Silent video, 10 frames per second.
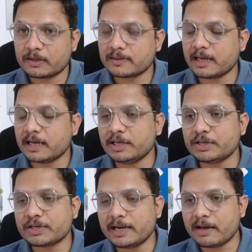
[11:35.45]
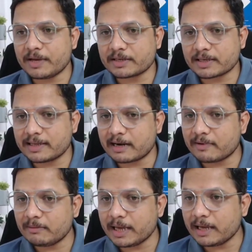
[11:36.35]
See, initial deviation, that
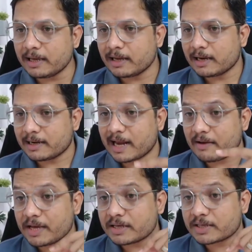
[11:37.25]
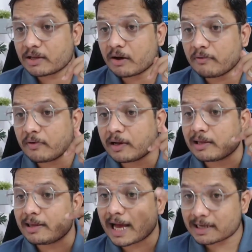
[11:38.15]
will be deviation of
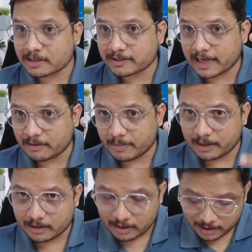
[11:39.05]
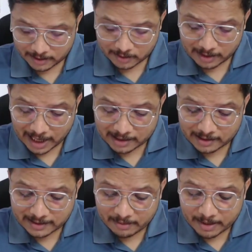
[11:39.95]
last segment. So last
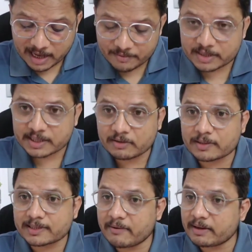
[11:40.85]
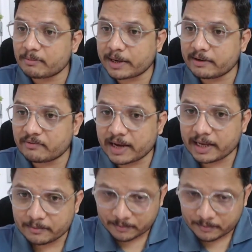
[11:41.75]
segment deviation was seven point five.